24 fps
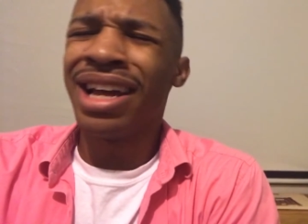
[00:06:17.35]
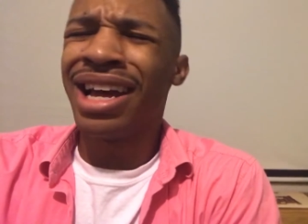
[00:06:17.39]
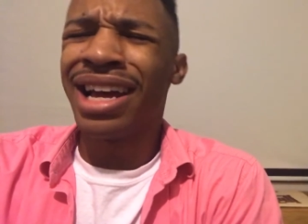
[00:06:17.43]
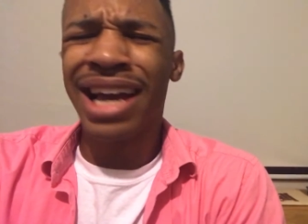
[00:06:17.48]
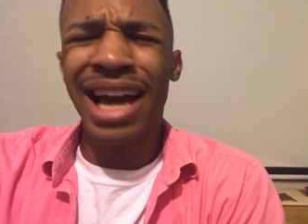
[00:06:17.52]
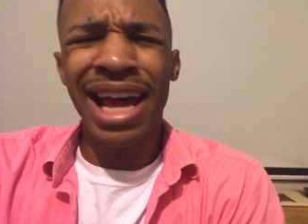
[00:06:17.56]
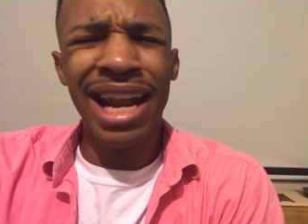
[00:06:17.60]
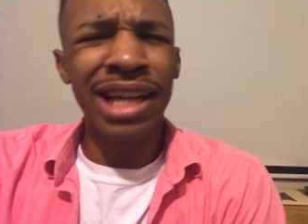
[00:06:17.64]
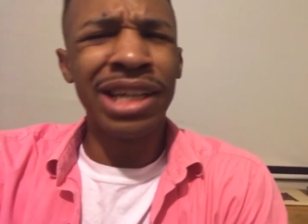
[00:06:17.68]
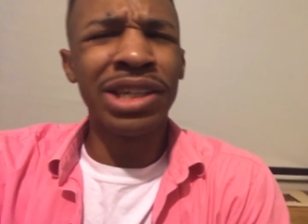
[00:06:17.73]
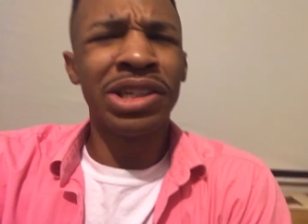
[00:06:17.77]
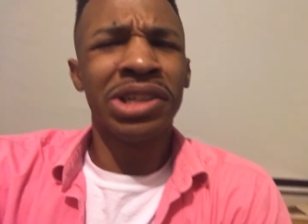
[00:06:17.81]
They
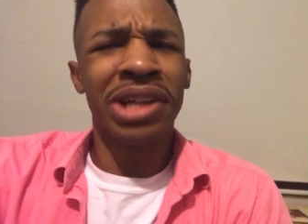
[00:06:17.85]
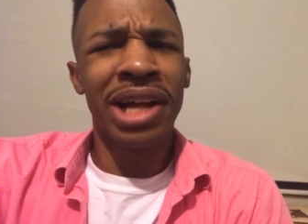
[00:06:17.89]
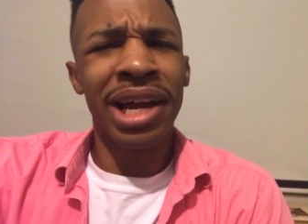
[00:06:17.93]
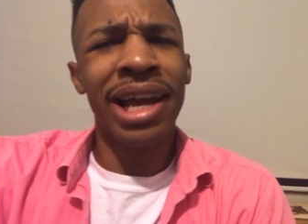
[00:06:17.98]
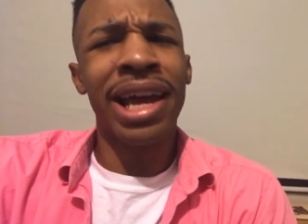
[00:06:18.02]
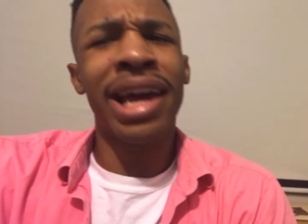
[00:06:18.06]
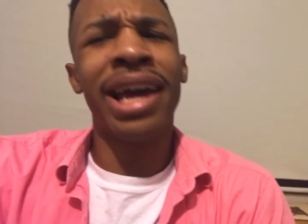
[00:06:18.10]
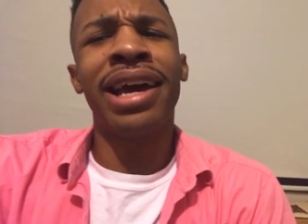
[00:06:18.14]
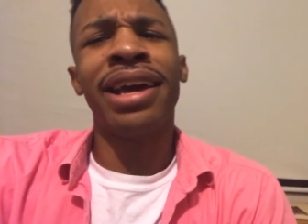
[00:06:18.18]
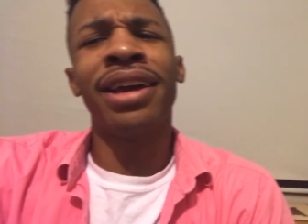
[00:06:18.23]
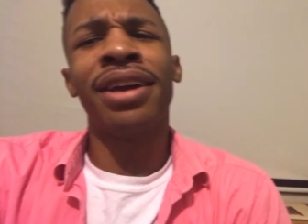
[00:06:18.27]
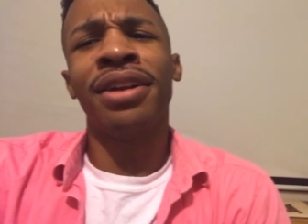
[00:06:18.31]
kind of just
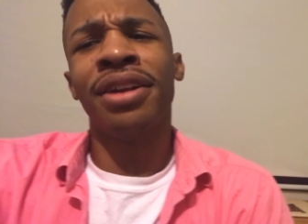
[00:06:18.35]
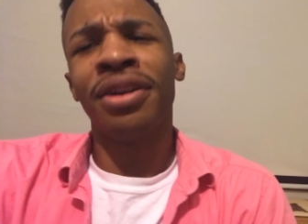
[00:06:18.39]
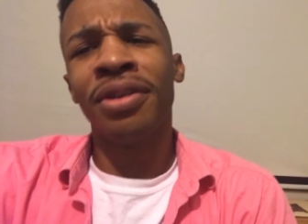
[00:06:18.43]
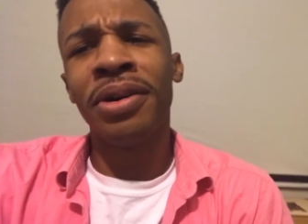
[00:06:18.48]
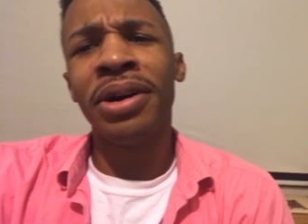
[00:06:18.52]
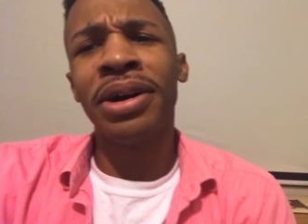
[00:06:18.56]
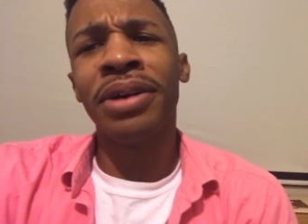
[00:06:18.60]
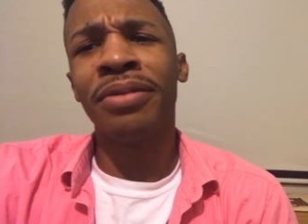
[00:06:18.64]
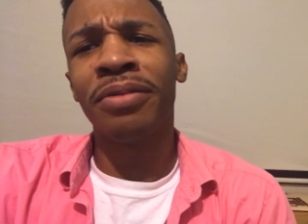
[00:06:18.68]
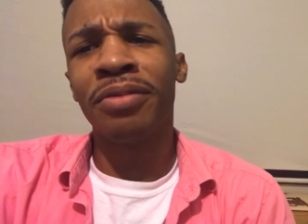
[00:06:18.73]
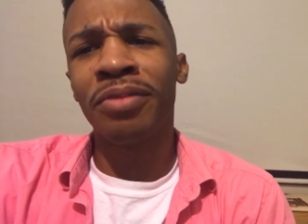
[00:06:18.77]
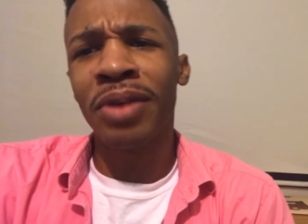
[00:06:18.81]
like, hey, you know
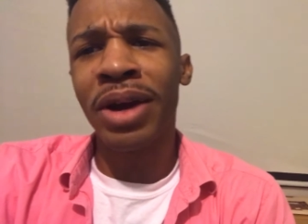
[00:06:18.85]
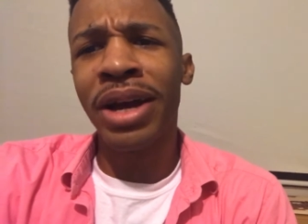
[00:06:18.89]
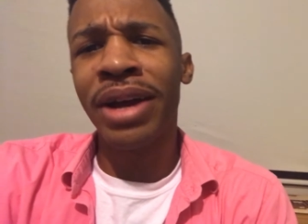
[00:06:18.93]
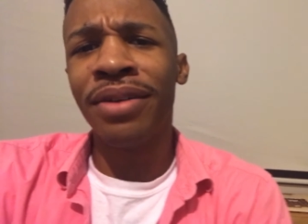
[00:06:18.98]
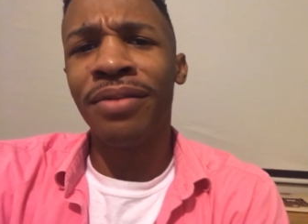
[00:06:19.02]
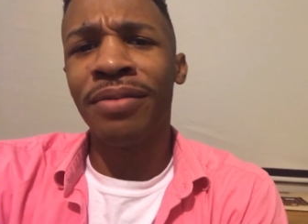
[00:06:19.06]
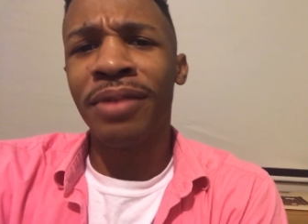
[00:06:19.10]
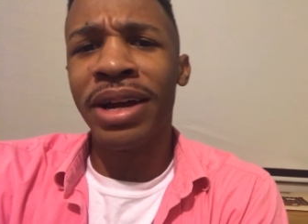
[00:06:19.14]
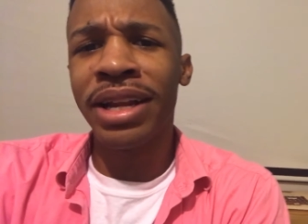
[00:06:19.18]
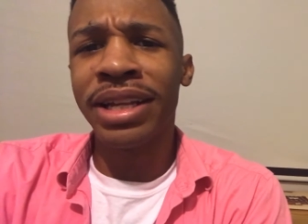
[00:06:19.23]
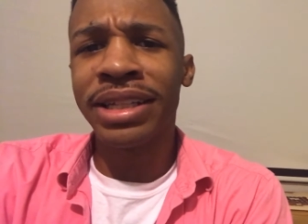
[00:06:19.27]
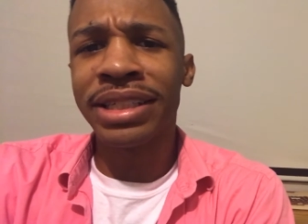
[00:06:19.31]
what?
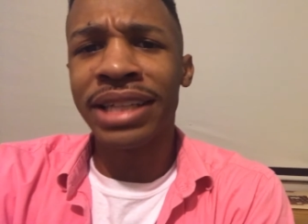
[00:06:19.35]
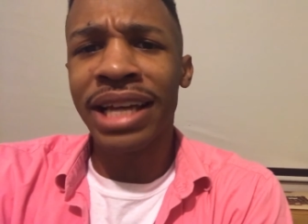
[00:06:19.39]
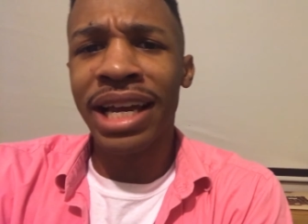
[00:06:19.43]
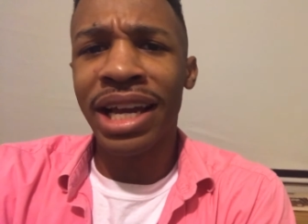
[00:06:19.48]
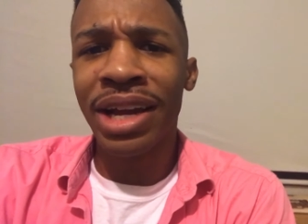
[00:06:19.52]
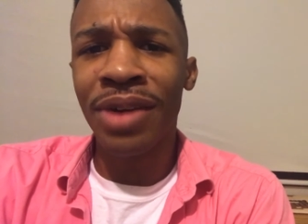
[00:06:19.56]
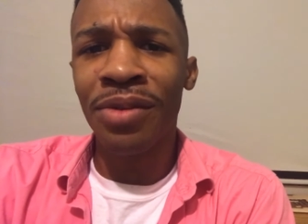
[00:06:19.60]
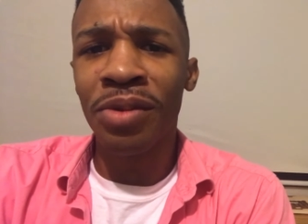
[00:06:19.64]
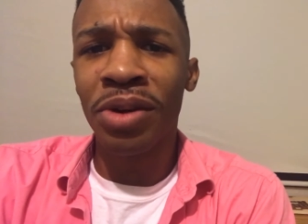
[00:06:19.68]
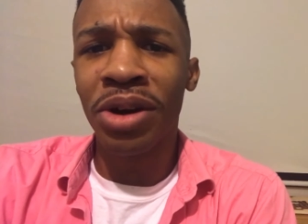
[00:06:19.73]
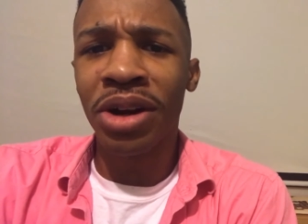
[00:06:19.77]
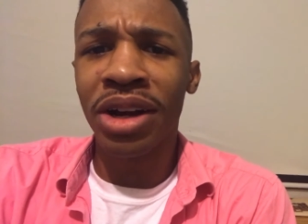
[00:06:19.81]
Wait a
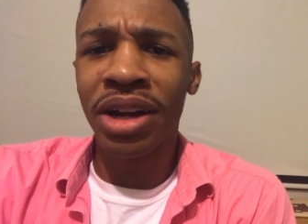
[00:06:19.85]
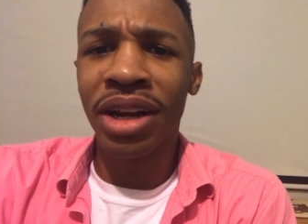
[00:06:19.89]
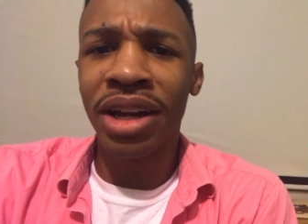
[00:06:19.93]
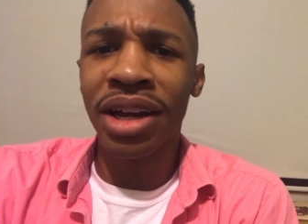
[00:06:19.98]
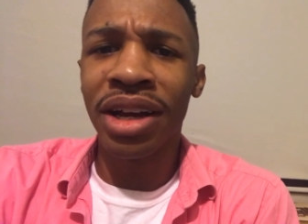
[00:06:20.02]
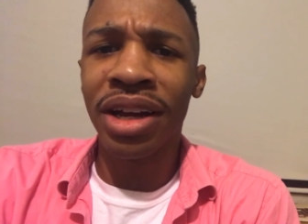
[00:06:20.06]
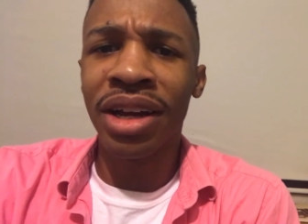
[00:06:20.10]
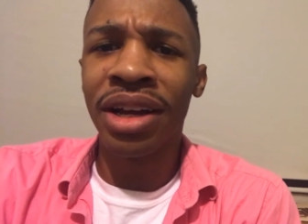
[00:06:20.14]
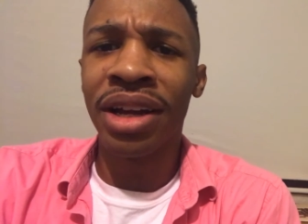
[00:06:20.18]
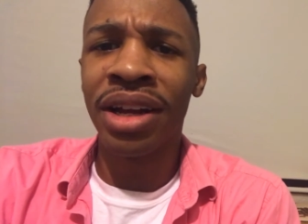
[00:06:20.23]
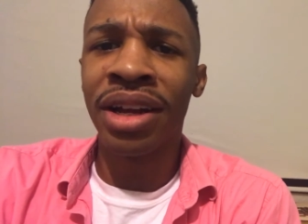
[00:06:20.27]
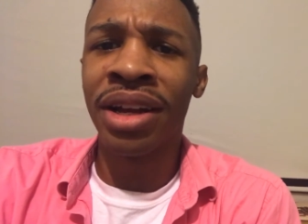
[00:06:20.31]
second. We're
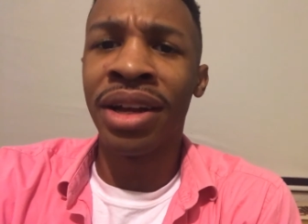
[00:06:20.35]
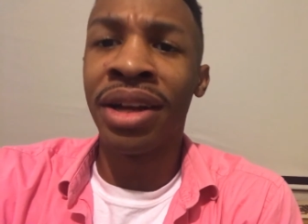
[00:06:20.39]
gonna